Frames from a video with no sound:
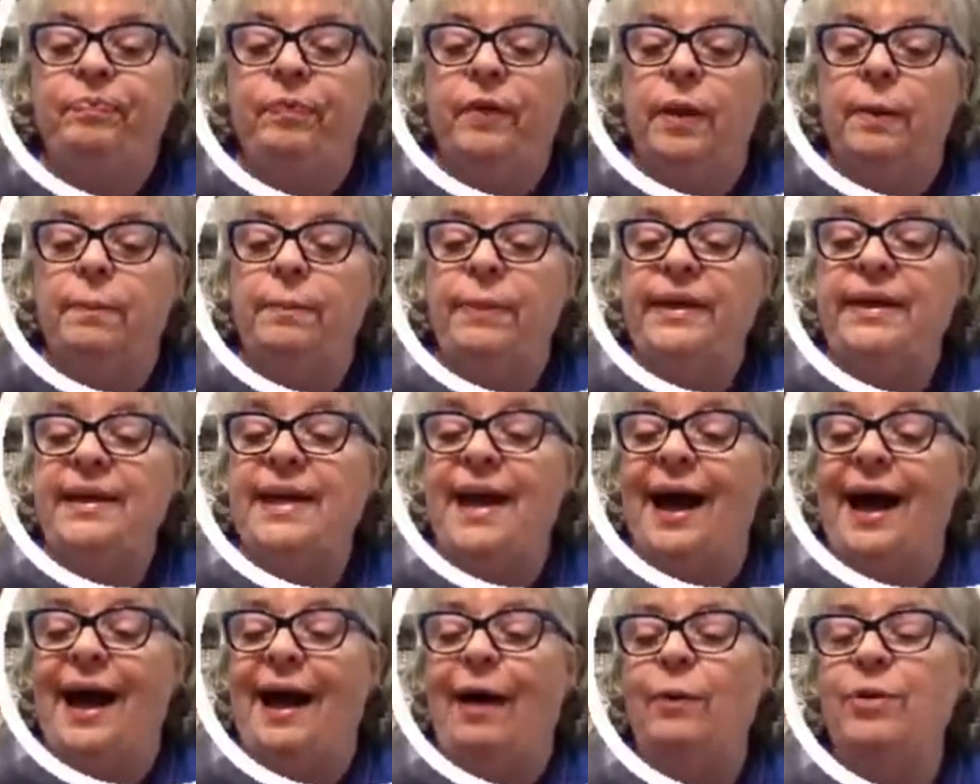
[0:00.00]
But
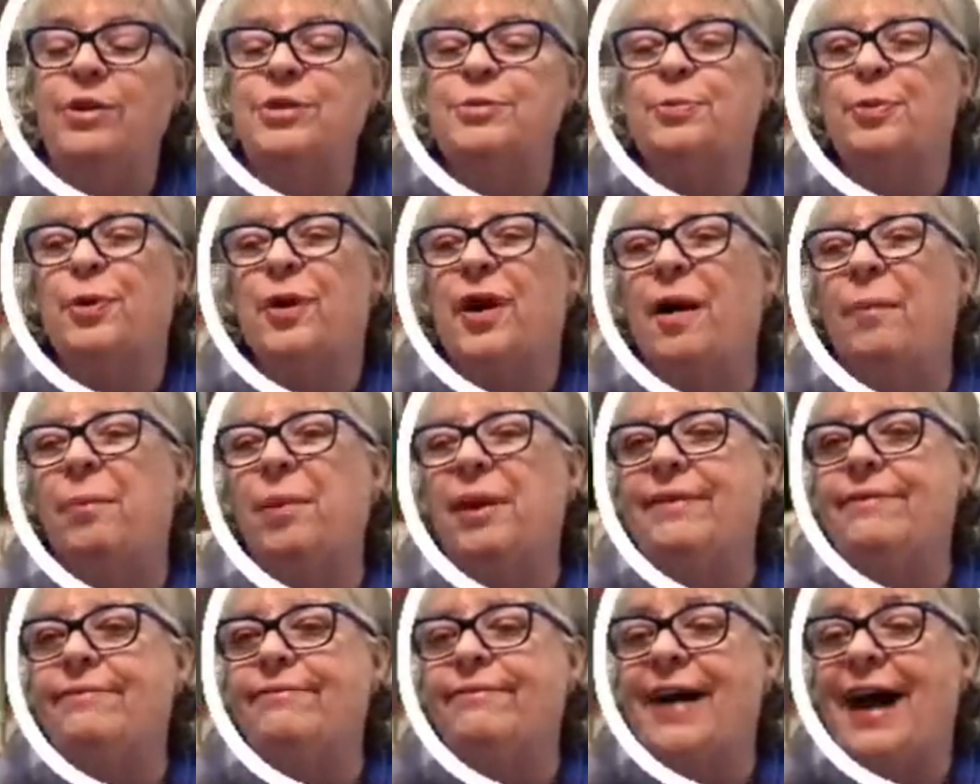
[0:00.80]
yeah, I was
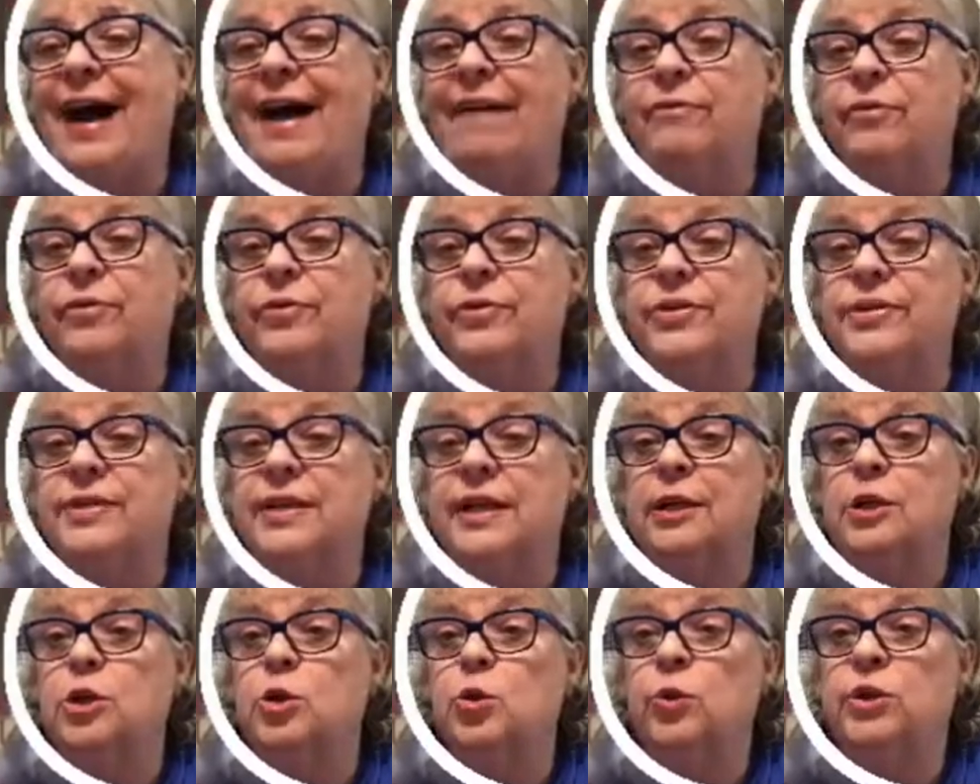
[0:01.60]
probably 5 or
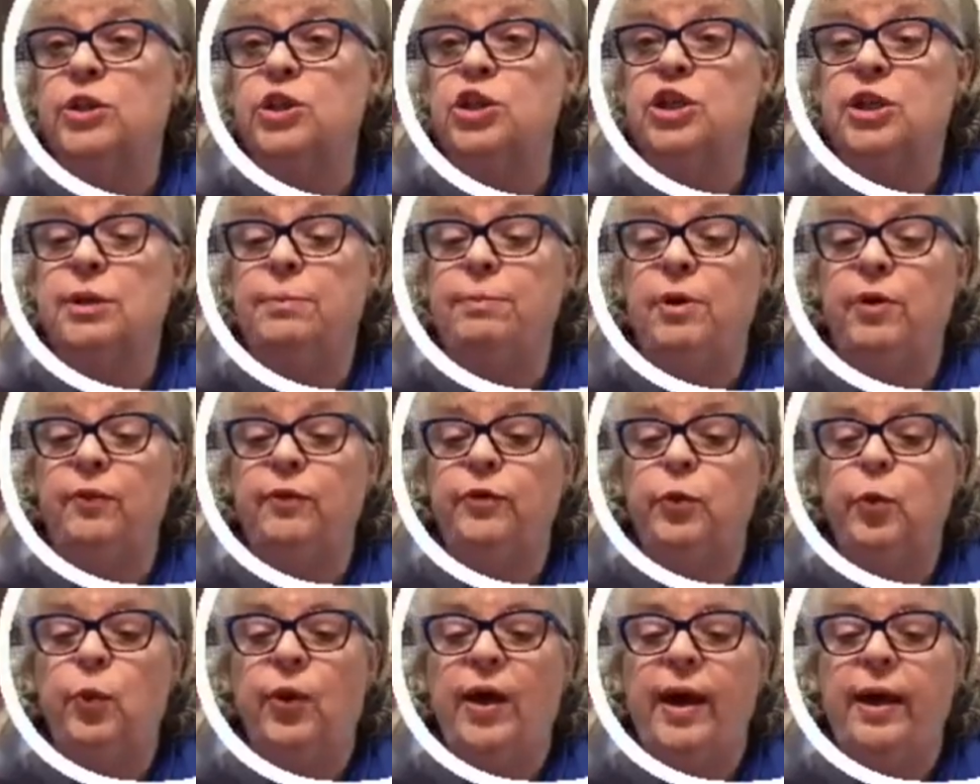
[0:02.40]
6 when she
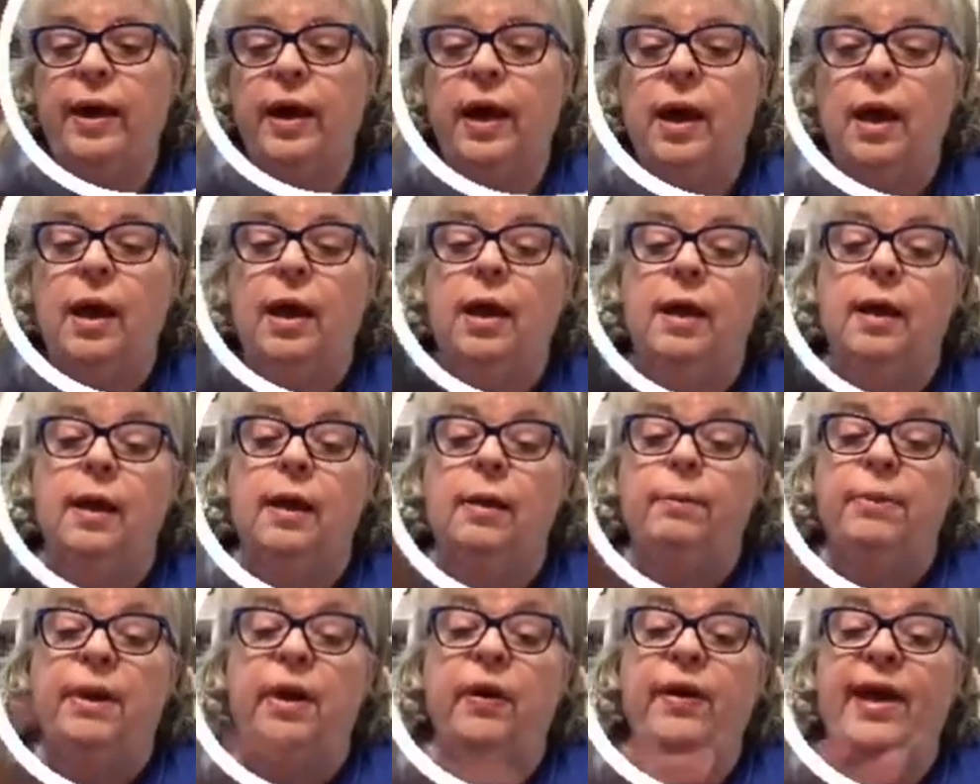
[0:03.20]
moved away.
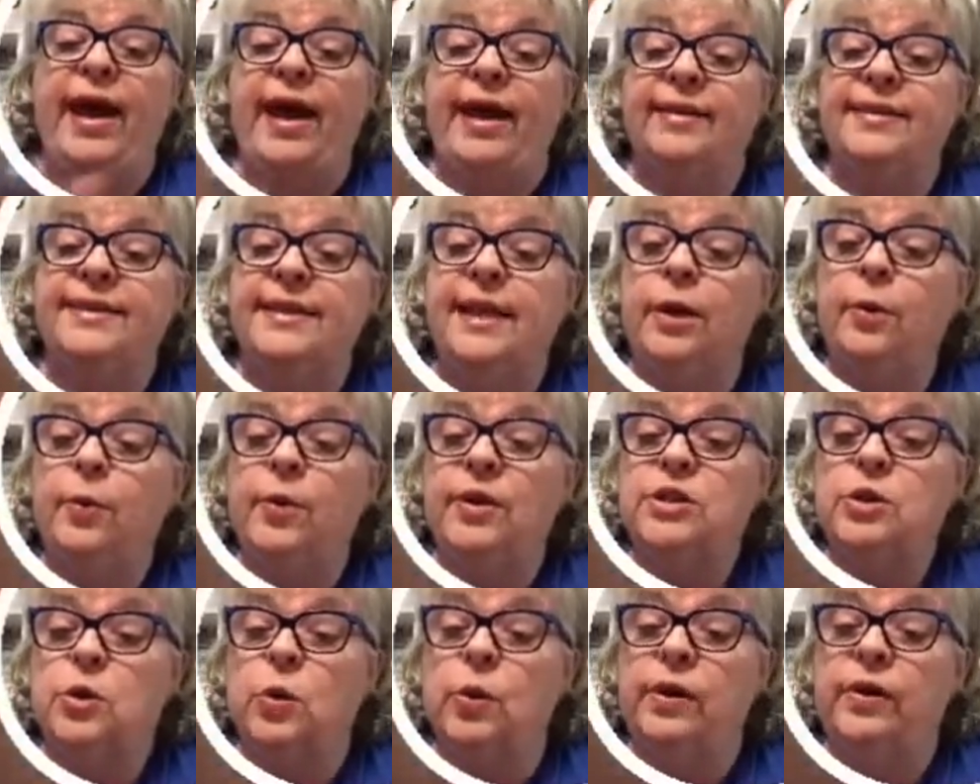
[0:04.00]
But okay, I'll tell you
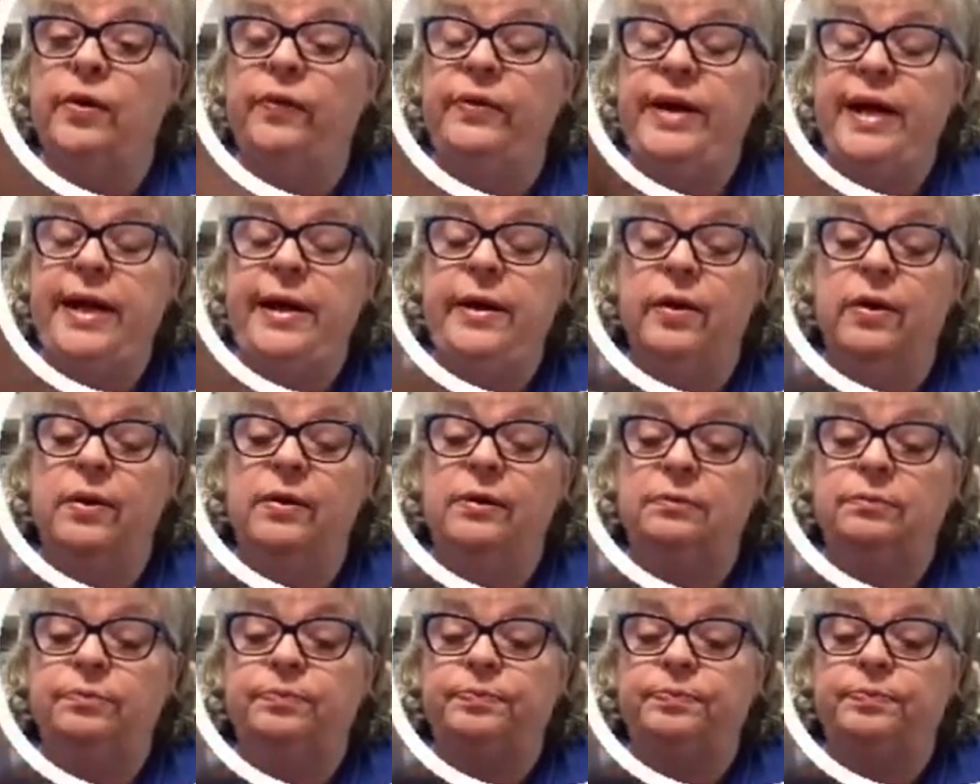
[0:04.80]
what's going on here.